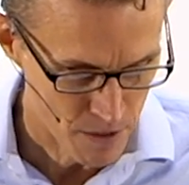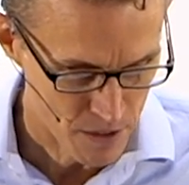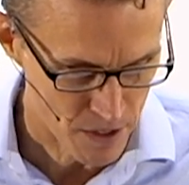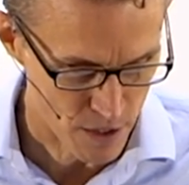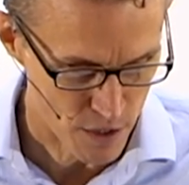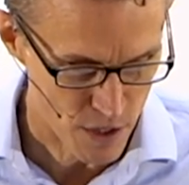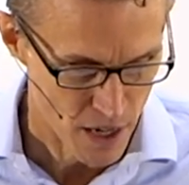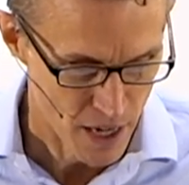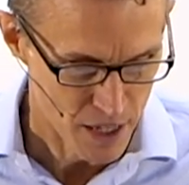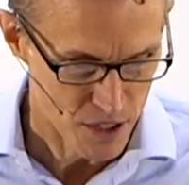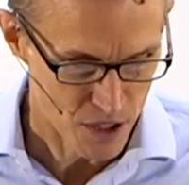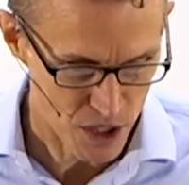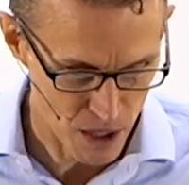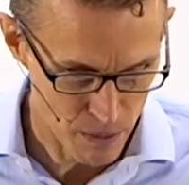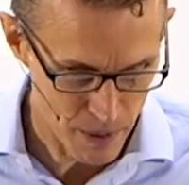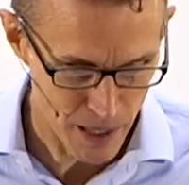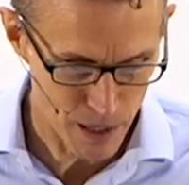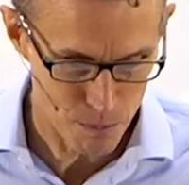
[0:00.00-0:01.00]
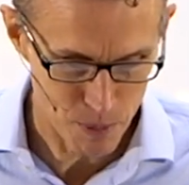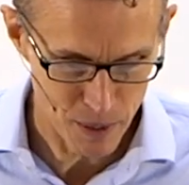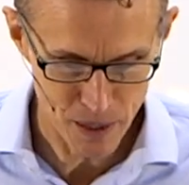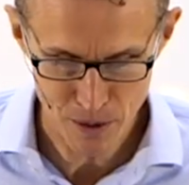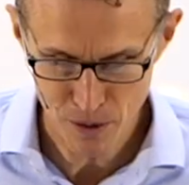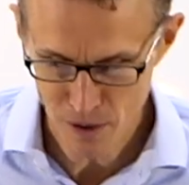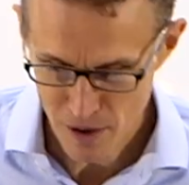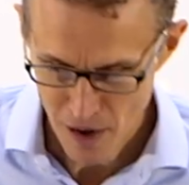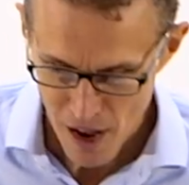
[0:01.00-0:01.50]
says, Simeon
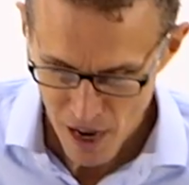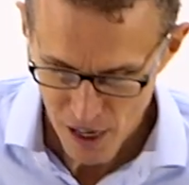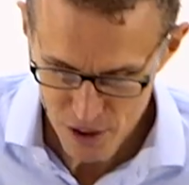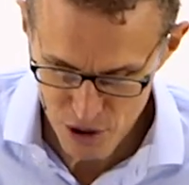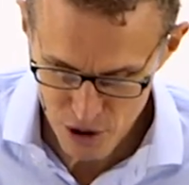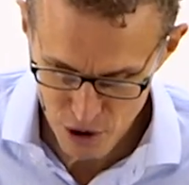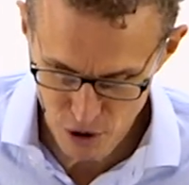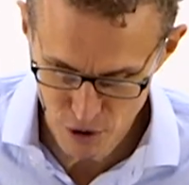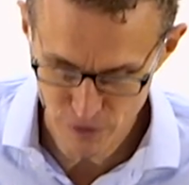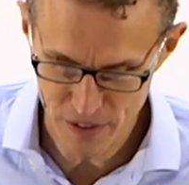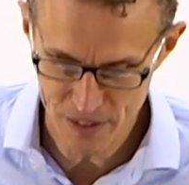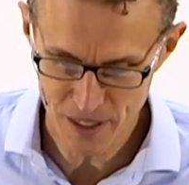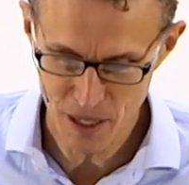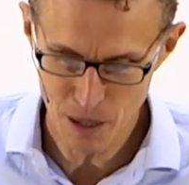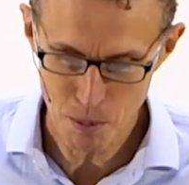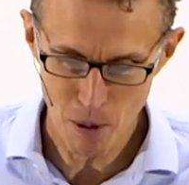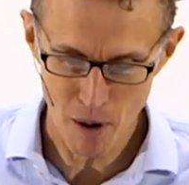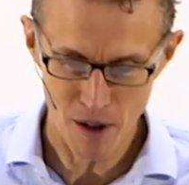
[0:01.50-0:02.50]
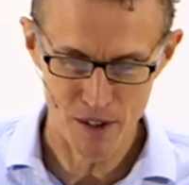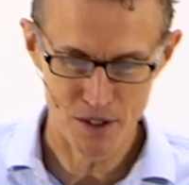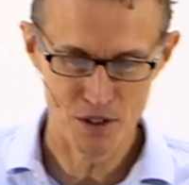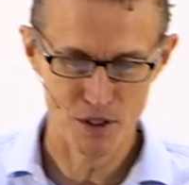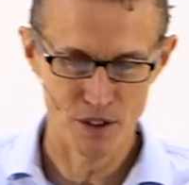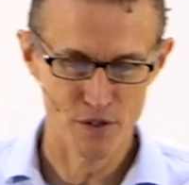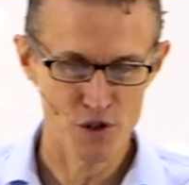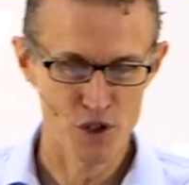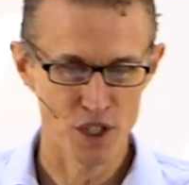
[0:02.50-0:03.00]
Peter, a servant and
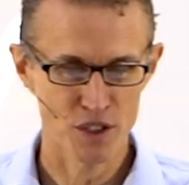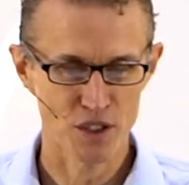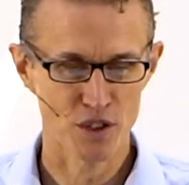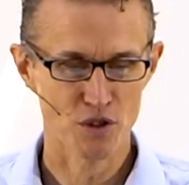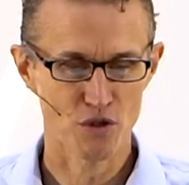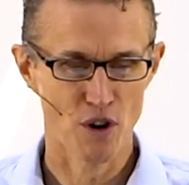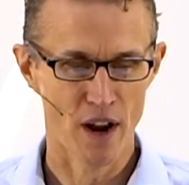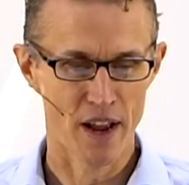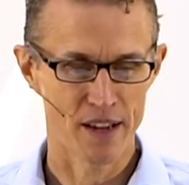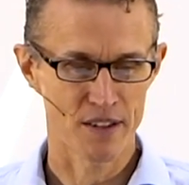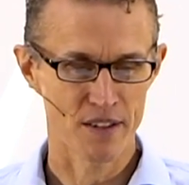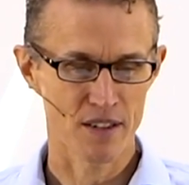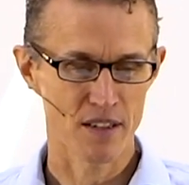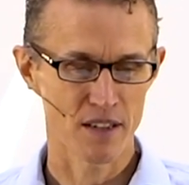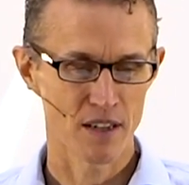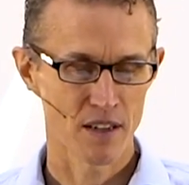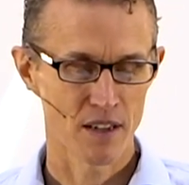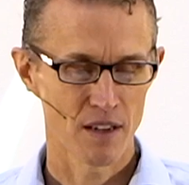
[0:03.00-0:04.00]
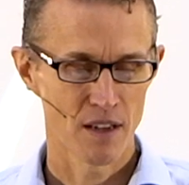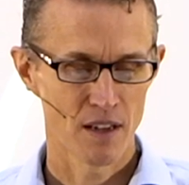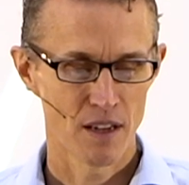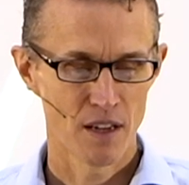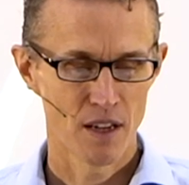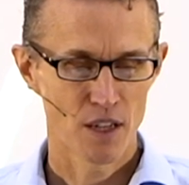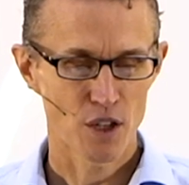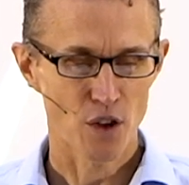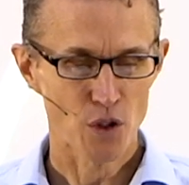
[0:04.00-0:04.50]
apostle of Jesus Christ
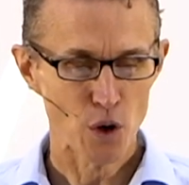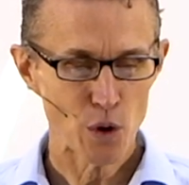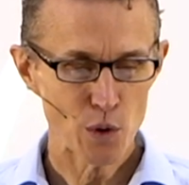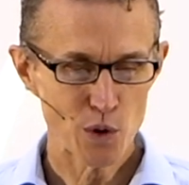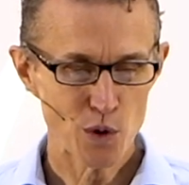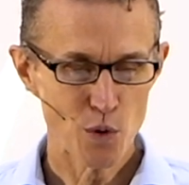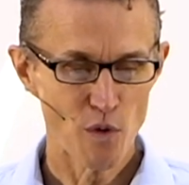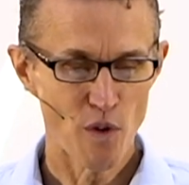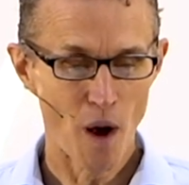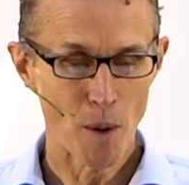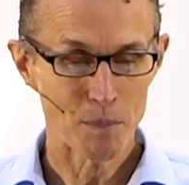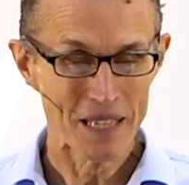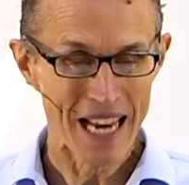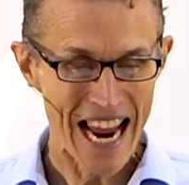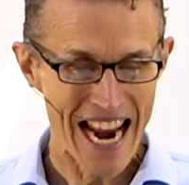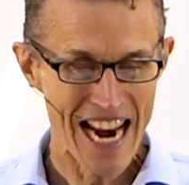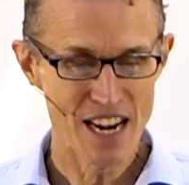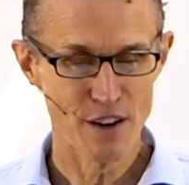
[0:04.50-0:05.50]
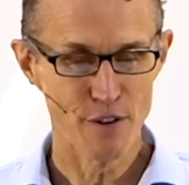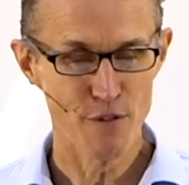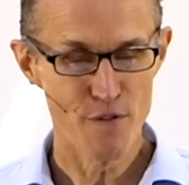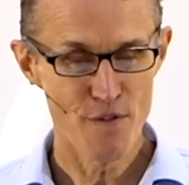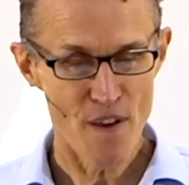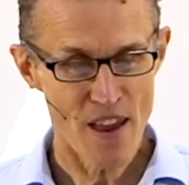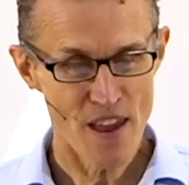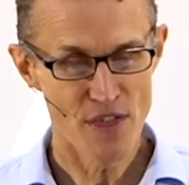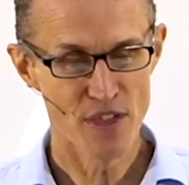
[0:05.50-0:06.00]
to those who have obtained a
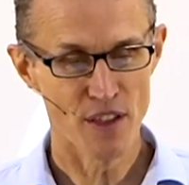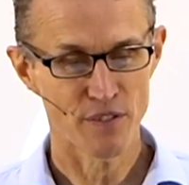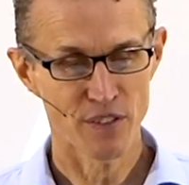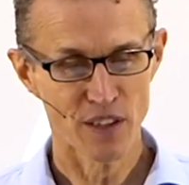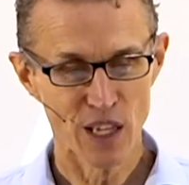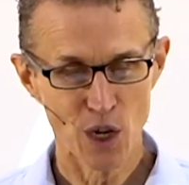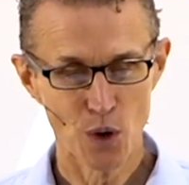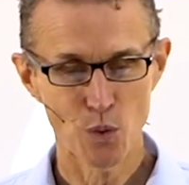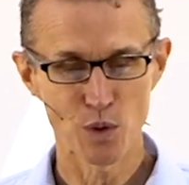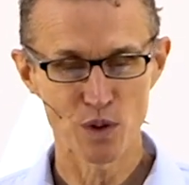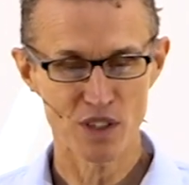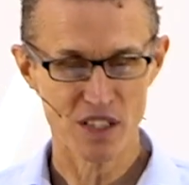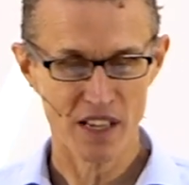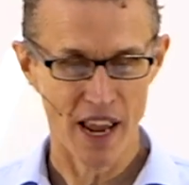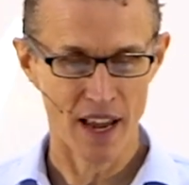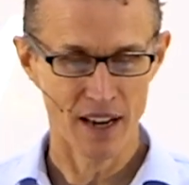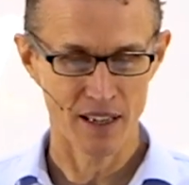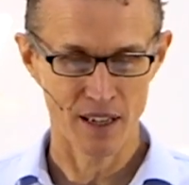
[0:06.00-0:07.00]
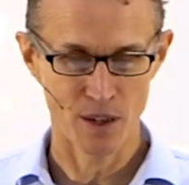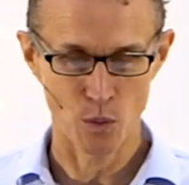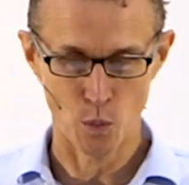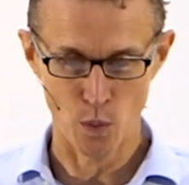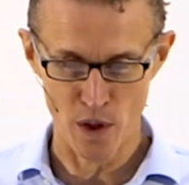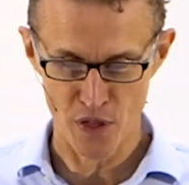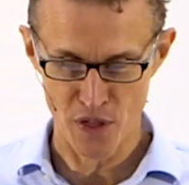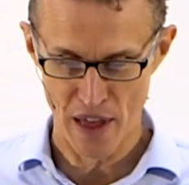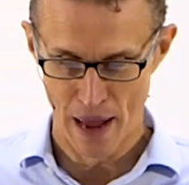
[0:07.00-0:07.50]
faith of equal standing
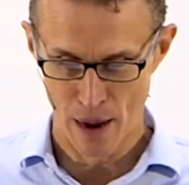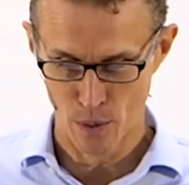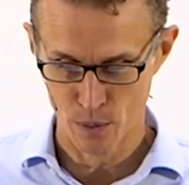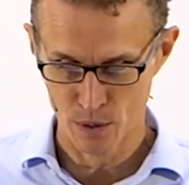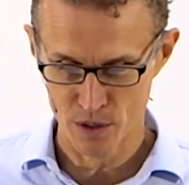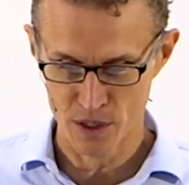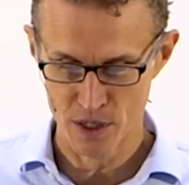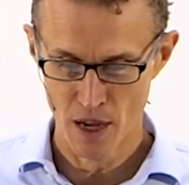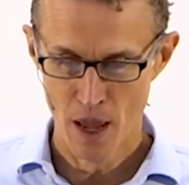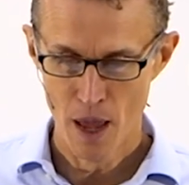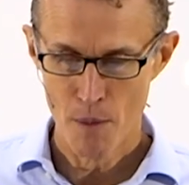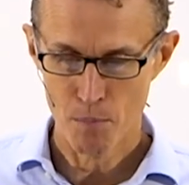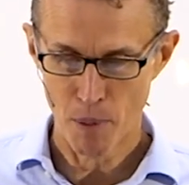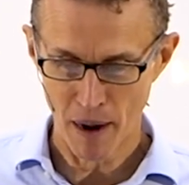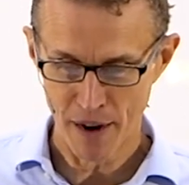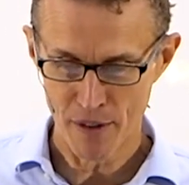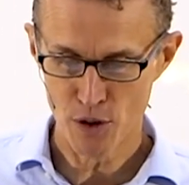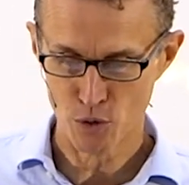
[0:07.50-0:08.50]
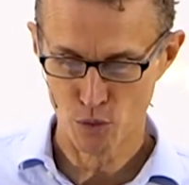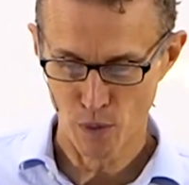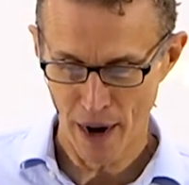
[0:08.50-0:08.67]
with ours by the